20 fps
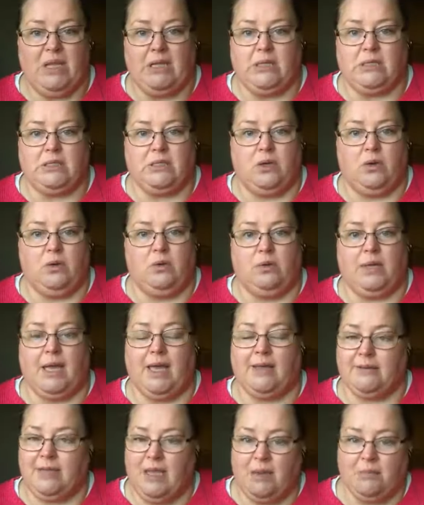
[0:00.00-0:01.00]
So
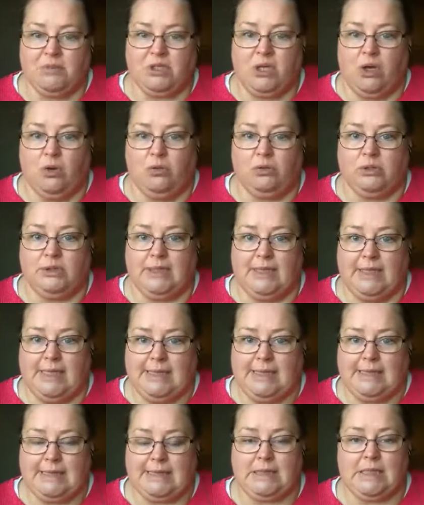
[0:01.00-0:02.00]
get them to hold a
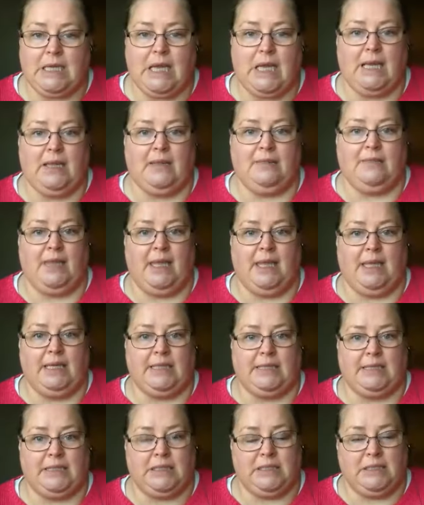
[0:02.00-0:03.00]
list, and they
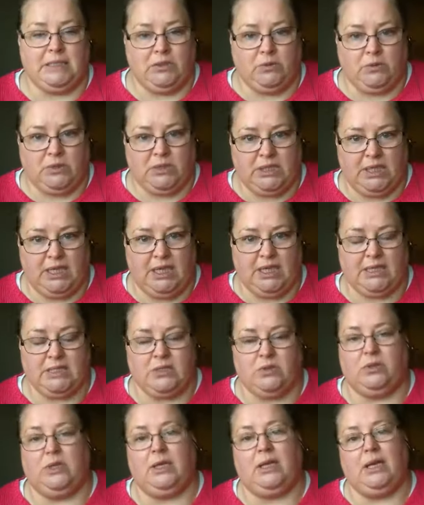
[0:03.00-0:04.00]
can do ticks,
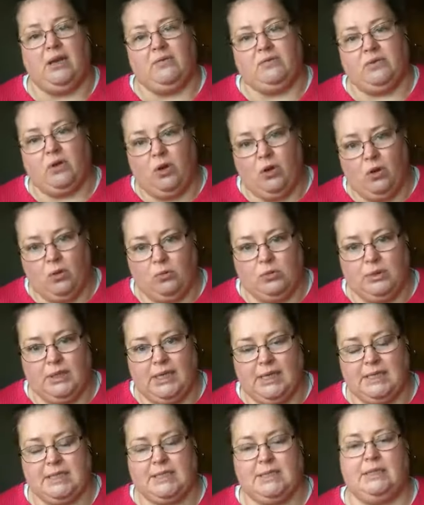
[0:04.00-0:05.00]
or they can have their own
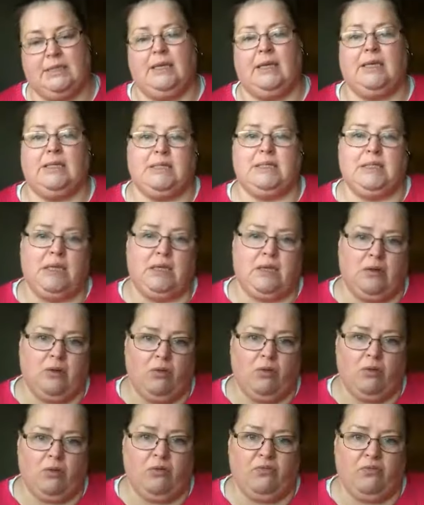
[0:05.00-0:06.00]
list and they can tick it
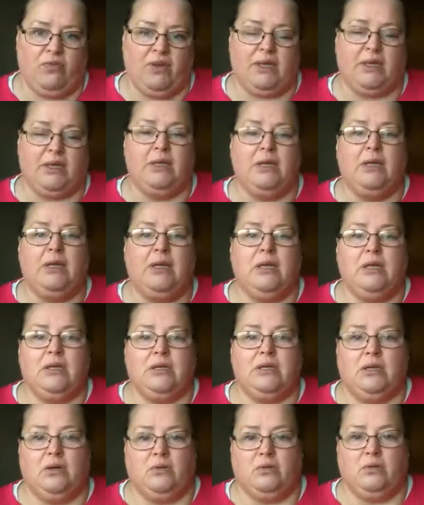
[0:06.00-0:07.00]
off, and
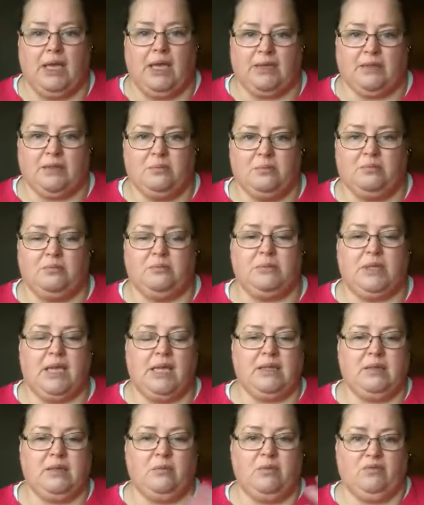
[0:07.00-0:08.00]
get them
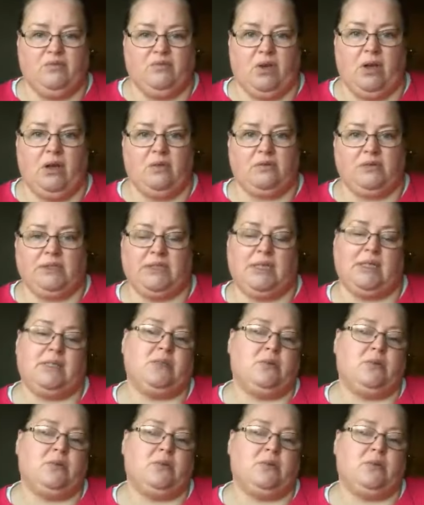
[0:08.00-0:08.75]
involved in that.